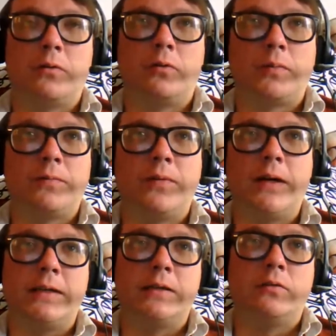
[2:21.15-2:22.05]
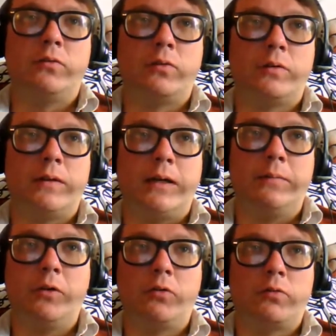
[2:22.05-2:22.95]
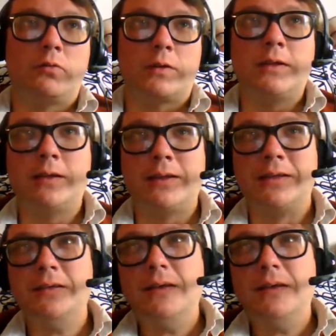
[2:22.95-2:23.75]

over fighting or um, or, or, killing.